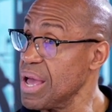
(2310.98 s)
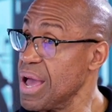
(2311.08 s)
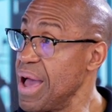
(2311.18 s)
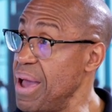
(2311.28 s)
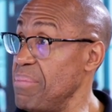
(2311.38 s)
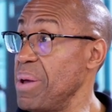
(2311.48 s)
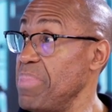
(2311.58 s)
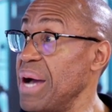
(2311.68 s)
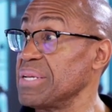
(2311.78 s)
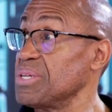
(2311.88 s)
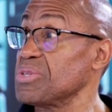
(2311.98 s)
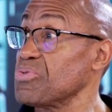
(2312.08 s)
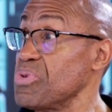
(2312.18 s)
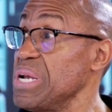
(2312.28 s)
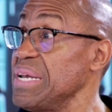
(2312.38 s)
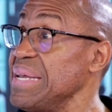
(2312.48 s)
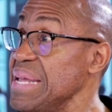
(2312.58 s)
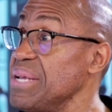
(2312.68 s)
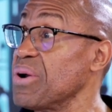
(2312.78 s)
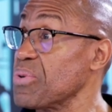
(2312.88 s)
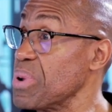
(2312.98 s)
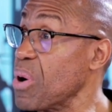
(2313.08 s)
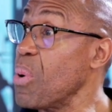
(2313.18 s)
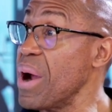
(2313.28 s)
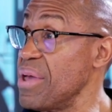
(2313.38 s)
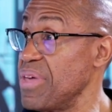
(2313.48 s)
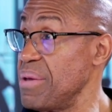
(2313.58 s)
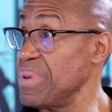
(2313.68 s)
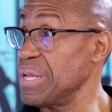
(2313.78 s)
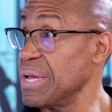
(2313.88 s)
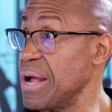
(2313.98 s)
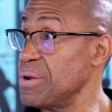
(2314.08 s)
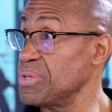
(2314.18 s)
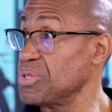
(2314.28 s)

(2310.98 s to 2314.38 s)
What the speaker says: and my body doesn't really need or require that many calories.